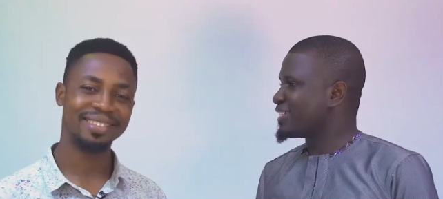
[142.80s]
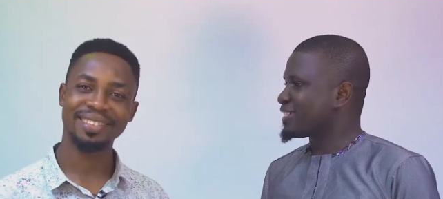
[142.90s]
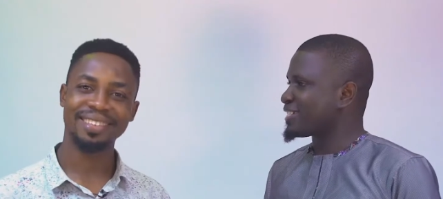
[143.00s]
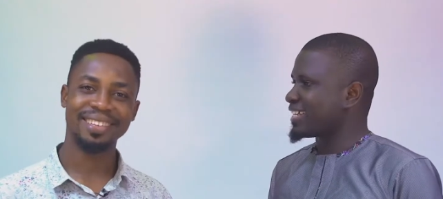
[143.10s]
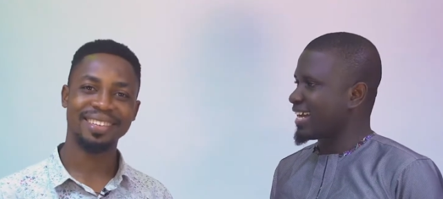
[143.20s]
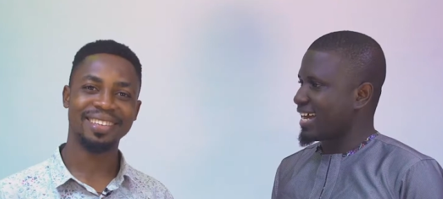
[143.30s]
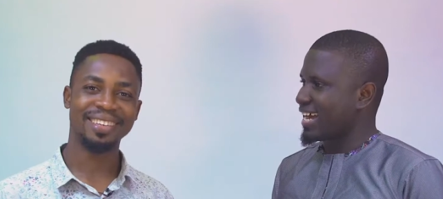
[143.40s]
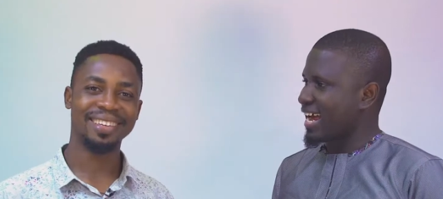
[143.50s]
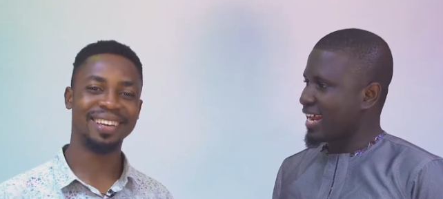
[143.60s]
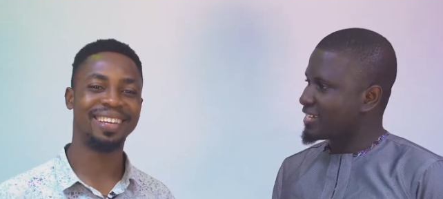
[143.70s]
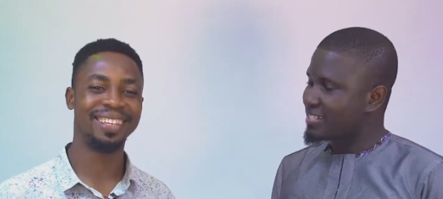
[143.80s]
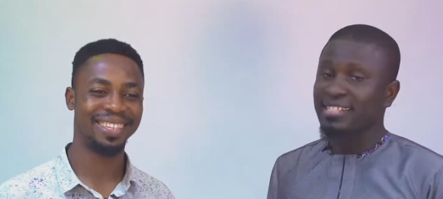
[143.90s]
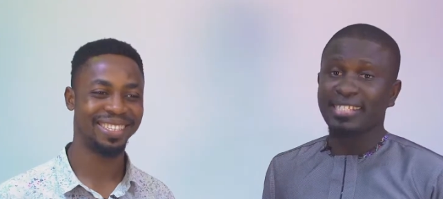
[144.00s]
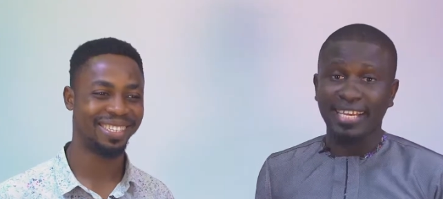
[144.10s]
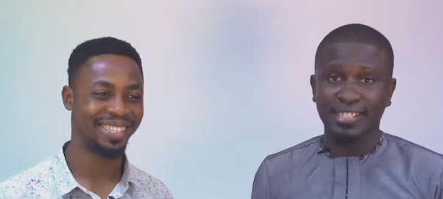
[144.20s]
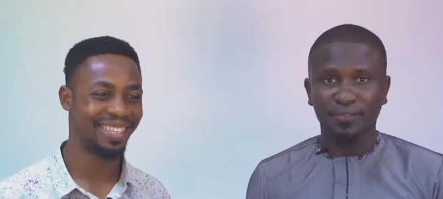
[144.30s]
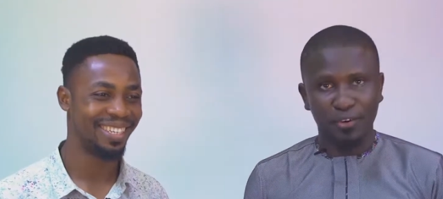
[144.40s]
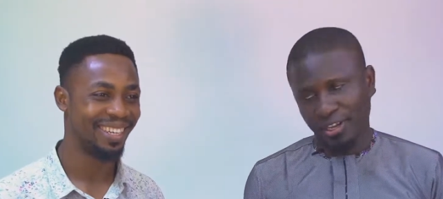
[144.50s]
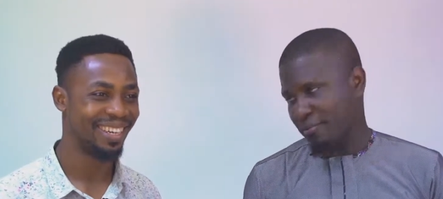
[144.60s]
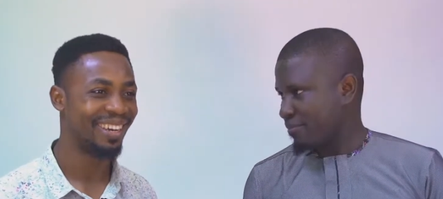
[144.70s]
Speaker 1: is an acid test for
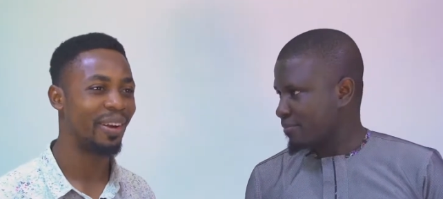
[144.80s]
him.